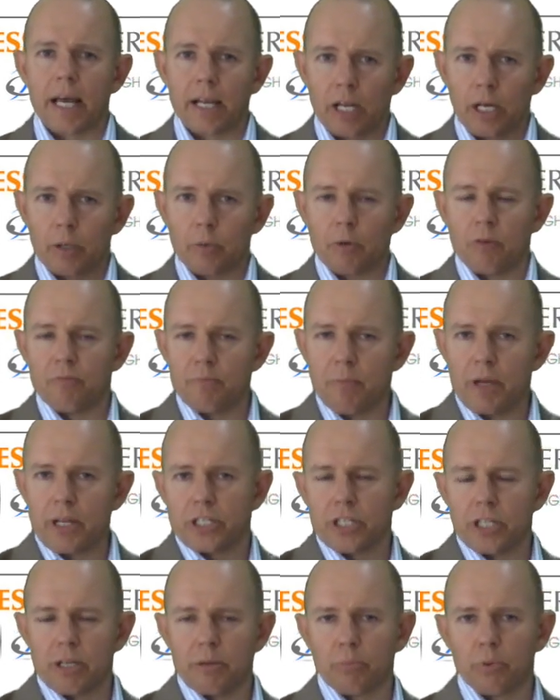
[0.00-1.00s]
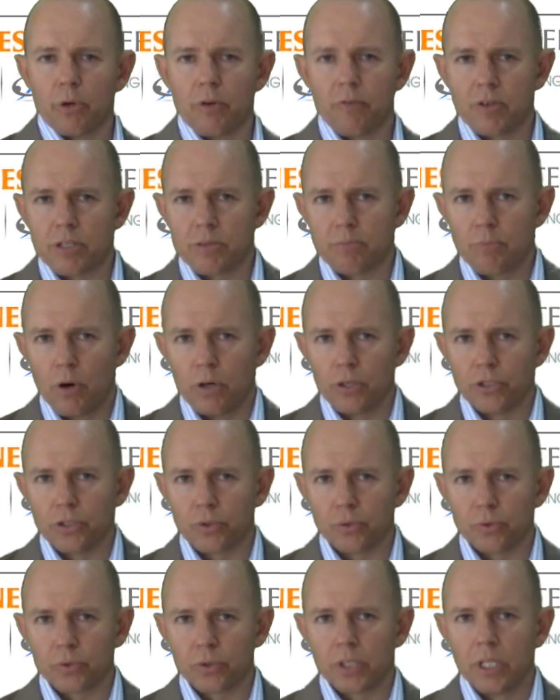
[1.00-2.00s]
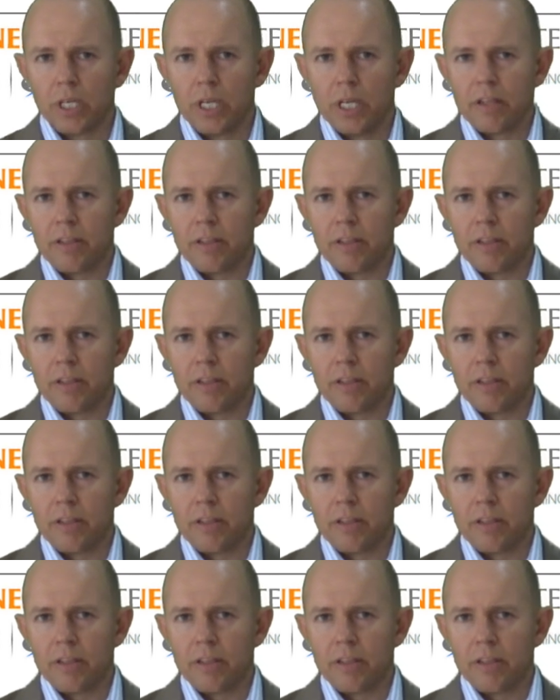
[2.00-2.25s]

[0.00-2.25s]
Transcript: like we've mentioned in previous modules,